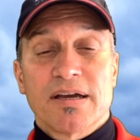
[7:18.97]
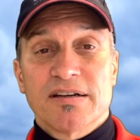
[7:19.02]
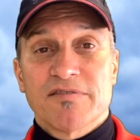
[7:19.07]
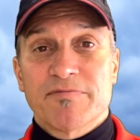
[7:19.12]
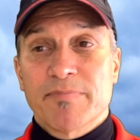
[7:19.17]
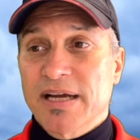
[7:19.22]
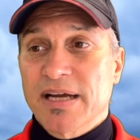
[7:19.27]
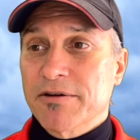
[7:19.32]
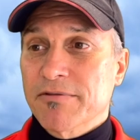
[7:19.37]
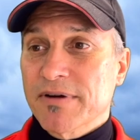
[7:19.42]

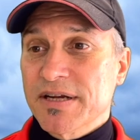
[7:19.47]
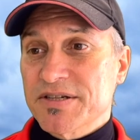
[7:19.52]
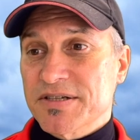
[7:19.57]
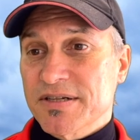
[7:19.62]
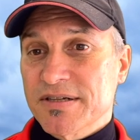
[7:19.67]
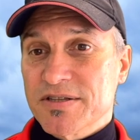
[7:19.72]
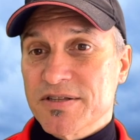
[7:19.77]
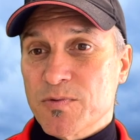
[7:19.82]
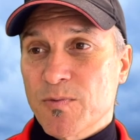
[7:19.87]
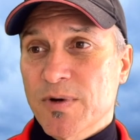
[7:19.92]
of
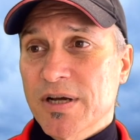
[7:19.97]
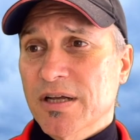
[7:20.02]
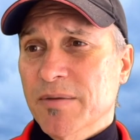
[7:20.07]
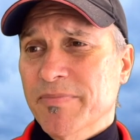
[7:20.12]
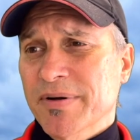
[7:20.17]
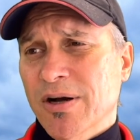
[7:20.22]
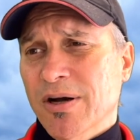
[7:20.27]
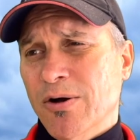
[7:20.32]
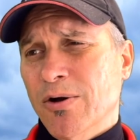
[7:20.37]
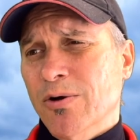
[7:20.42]
migration as well.
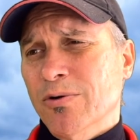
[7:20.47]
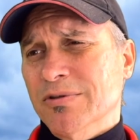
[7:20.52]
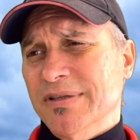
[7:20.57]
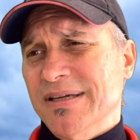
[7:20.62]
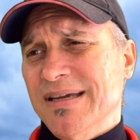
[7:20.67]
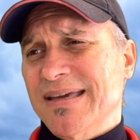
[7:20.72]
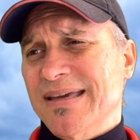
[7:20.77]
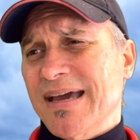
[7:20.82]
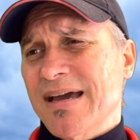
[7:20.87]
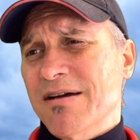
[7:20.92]
But
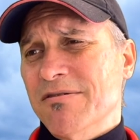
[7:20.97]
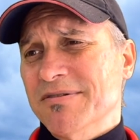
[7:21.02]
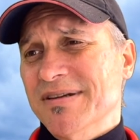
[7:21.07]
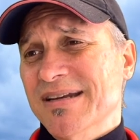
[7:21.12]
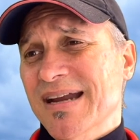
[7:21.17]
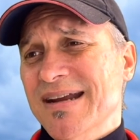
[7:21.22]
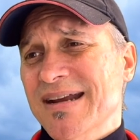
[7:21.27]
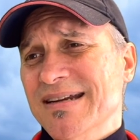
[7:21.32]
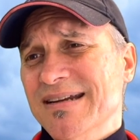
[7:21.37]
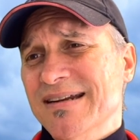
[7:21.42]
holy cow,
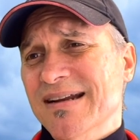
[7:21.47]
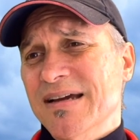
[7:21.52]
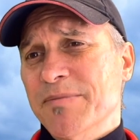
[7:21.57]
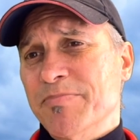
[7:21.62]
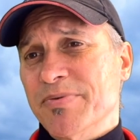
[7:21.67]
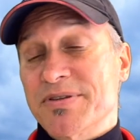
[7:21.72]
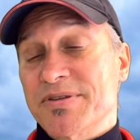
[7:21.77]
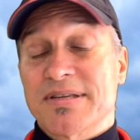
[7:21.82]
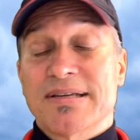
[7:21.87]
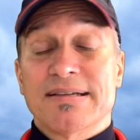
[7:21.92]

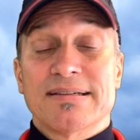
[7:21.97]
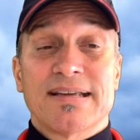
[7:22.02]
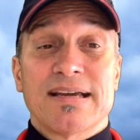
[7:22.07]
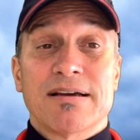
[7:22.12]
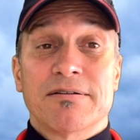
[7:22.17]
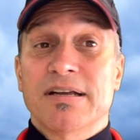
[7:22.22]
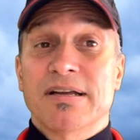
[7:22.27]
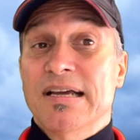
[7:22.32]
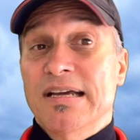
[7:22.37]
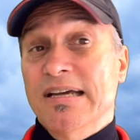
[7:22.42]
99%
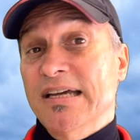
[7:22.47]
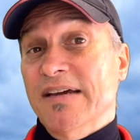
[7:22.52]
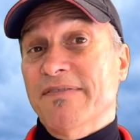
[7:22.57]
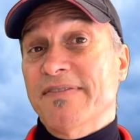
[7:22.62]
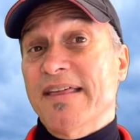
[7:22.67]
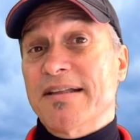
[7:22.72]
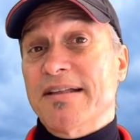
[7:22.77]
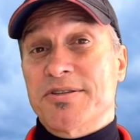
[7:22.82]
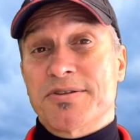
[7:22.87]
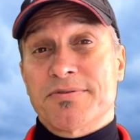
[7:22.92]
down. If
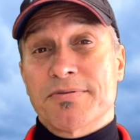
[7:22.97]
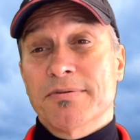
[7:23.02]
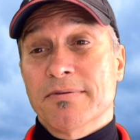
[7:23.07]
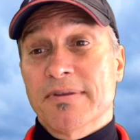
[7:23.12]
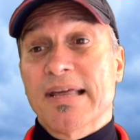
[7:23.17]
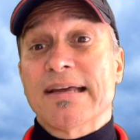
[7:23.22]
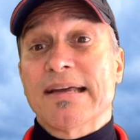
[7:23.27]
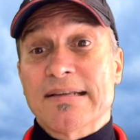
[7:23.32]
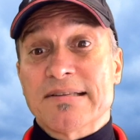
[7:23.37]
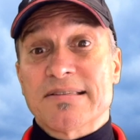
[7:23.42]
that's true,
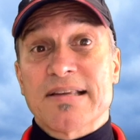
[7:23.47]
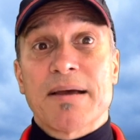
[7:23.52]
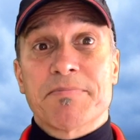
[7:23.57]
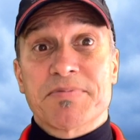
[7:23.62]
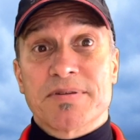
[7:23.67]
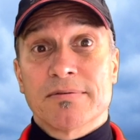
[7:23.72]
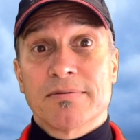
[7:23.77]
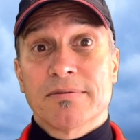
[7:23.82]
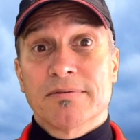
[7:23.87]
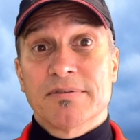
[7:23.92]
that is
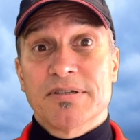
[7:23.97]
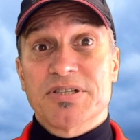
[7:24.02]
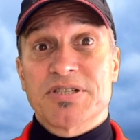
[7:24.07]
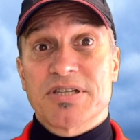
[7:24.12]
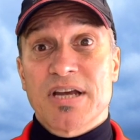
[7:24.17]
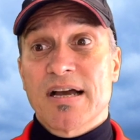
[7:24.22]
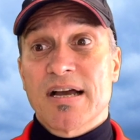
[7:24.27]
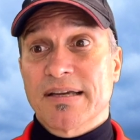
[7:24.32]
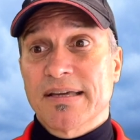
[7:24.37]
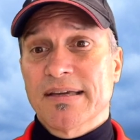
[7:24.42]
absolutely
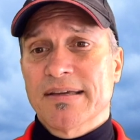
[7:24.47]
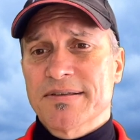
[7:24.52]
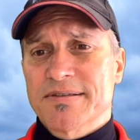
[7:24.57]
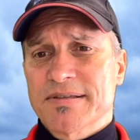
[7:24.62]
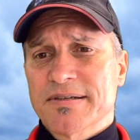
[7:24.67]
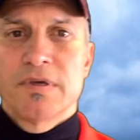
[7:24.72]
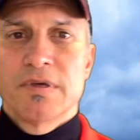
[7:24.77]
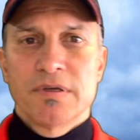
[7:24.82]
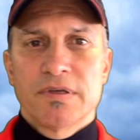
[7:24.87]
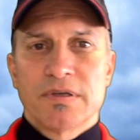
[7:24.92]
shocking,
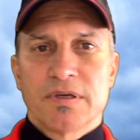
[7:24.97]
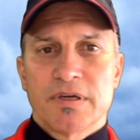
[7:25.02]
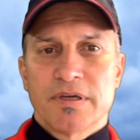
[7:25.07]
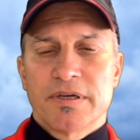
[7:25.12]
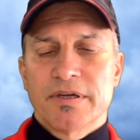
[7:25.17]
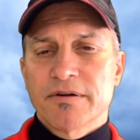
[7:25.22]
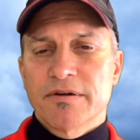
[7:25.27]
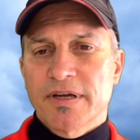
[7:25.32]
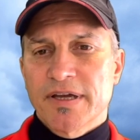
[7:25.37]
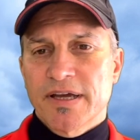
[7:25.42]
isn't it? Okay,
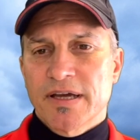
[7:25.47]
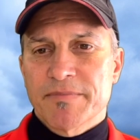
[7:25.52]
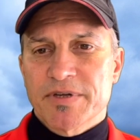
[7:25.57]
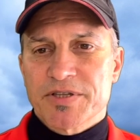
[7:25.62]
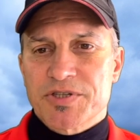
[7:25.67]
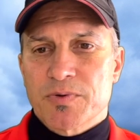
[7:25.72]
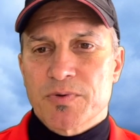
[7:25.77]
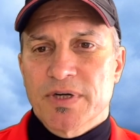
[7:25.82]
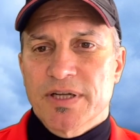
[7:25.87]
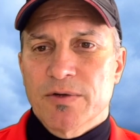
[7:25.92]
here I am
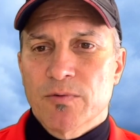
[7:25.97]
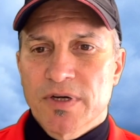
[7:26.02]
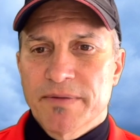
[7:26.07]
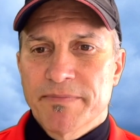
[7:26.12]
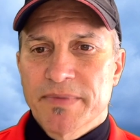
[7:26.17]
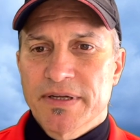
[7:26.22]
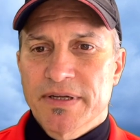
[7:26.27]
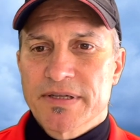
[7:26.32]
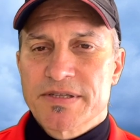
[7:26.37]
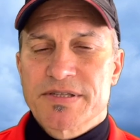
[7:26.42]
at 21
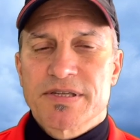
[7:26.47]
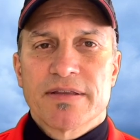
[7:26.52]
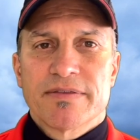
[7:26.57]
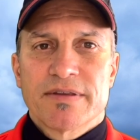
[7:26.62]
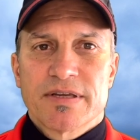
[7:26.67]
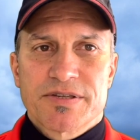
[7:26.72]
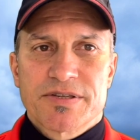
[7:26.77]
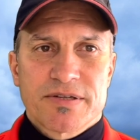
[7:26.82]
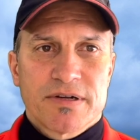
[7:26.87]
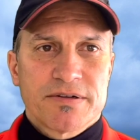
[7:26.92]
minutes,
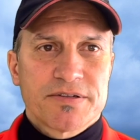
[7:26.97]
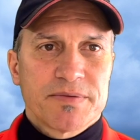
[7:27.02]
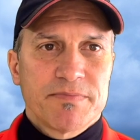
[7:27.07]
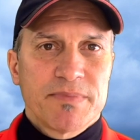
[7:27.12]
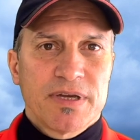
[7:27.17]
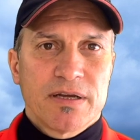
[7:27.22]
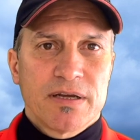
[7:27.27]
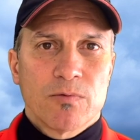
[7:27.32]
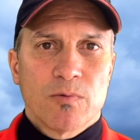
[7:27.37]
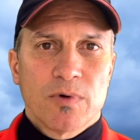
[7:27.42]
and they start to
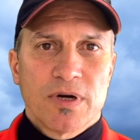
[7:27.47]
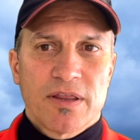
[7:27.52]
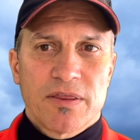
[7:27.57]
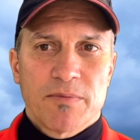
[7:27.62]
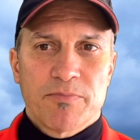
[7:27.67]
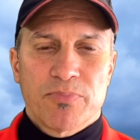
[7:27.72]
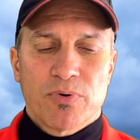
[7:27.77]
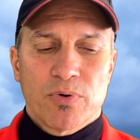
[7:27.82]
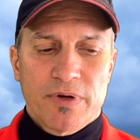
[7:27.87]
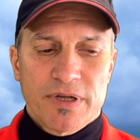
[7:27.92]
make one of
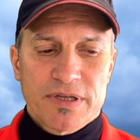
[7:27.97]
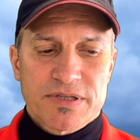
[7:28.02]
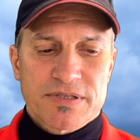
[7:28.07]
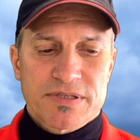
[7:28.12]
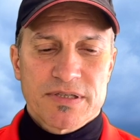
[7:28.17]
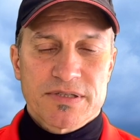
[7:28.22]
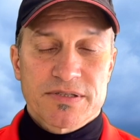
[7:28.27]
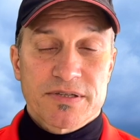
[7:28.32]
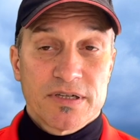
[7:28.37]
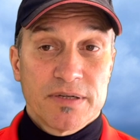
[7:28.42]
the points
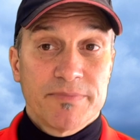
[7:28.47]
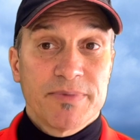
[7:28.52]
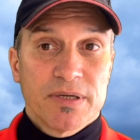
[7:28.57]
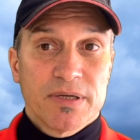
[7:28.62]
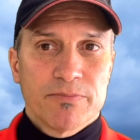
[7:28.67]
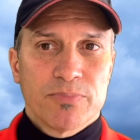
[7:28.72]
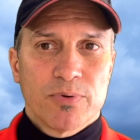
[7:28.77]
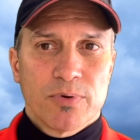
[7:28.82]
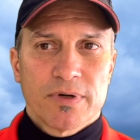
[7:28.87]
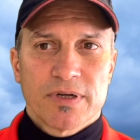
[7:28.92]
that's going to be
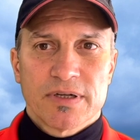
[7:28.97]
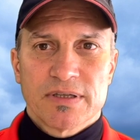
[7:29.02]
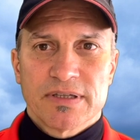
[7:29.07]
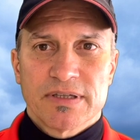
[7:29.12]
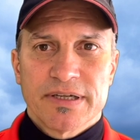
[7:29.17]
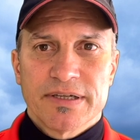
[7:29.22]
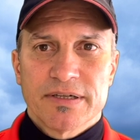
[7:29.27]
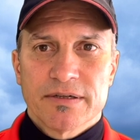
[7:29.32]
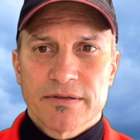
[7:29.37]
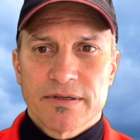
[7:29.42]
important
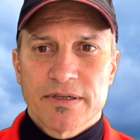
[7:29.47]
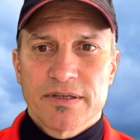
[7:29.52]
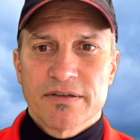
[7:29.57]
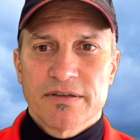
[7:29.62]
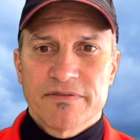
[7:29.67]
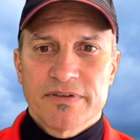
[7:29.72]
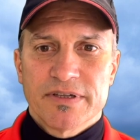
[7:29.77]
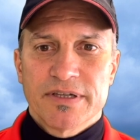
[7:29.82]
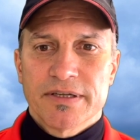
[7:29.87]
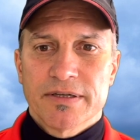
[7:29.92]
later in
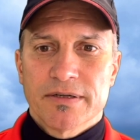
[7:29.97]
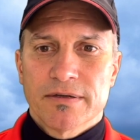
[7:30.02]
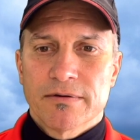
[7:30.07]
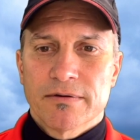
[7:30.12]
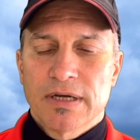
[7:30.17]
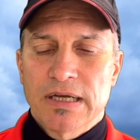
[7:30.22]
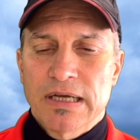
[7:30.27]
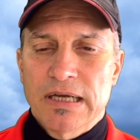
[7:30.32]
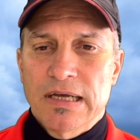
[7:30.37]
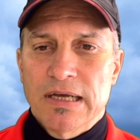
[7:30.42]
the video.
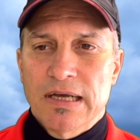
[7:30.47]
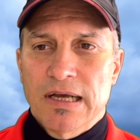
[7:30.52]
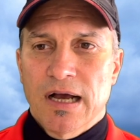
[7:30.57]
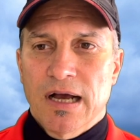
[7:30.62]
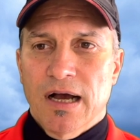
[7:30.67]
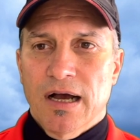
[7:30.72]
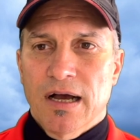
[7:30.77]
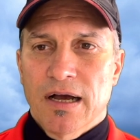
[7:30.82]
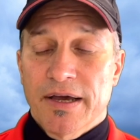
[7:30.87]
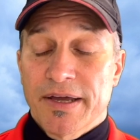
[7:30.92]

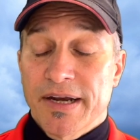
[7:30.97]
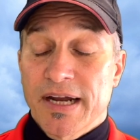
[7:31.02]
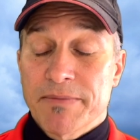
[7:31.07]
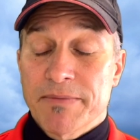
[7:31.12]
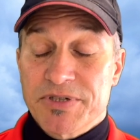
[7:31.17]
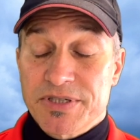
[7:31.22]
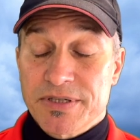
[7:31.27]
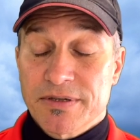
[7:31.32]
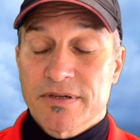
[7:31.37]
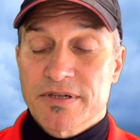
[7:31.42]
And I'm
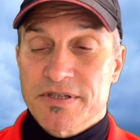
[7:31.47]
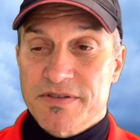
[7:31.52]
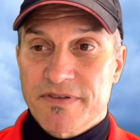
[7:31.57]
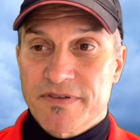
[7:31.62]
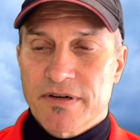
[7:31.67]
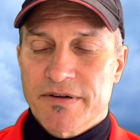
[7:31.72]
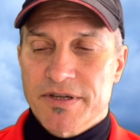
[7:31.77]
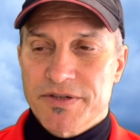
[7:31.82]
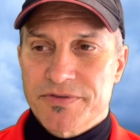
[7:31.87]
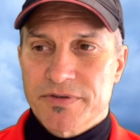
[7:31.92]
sure is
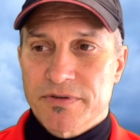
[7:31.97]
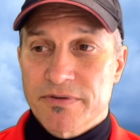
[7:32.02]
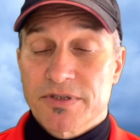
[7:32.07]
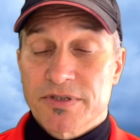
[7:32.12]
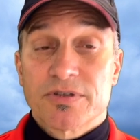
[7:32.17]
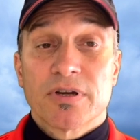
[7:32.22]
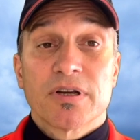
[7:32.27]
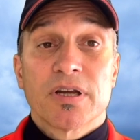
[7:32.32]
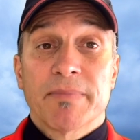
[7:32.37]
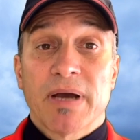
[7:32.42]
very true. They're
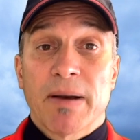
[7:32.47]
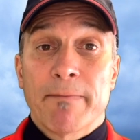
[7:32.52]
talking about